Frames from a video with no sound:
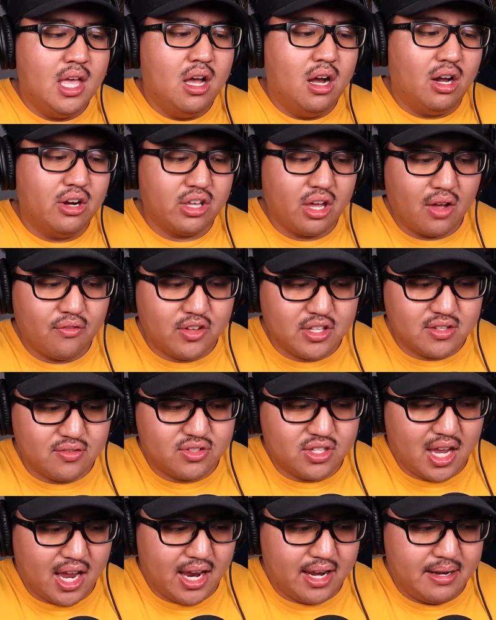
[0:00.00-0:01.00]
On the offensive
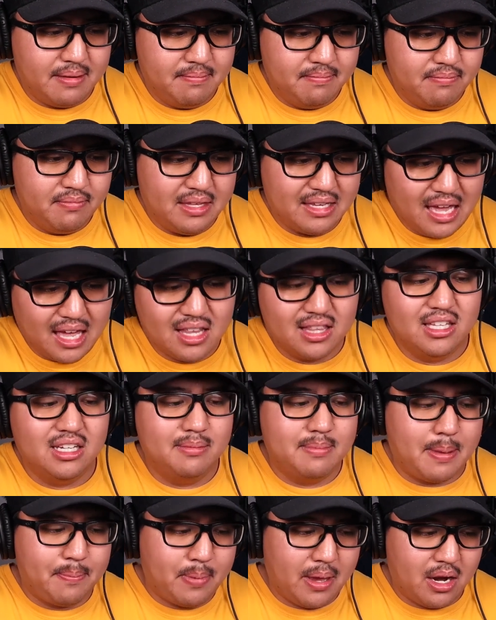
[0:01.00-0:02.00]
side, they got a little
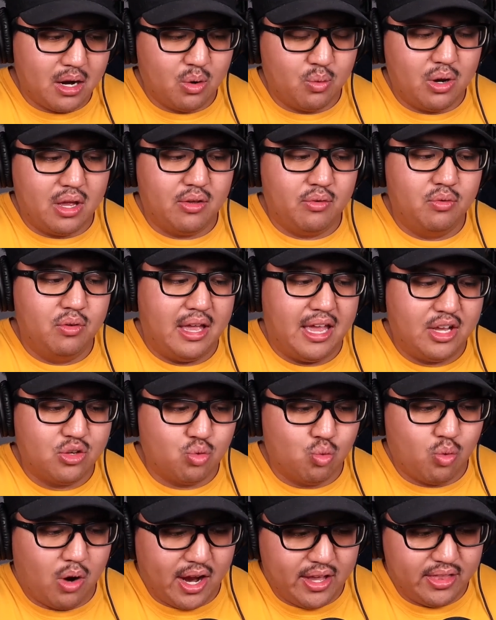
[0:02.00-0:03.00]
bit better with
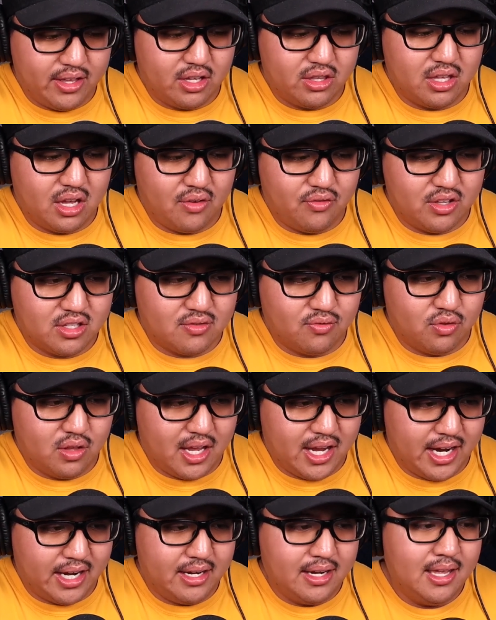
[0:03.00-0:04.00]
Andrew Wiley on the offensive
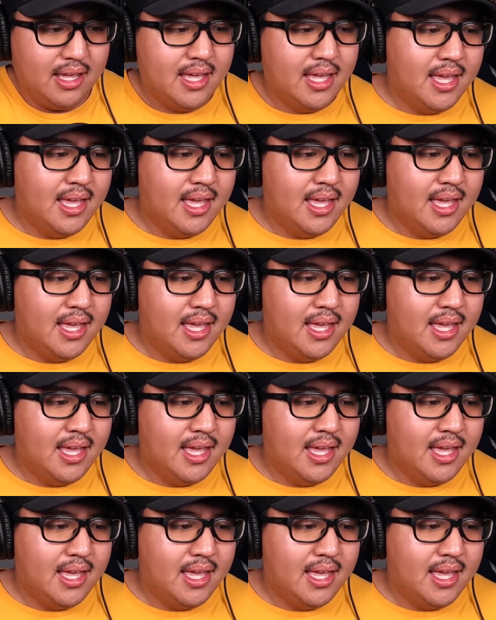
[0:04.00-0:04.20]
line.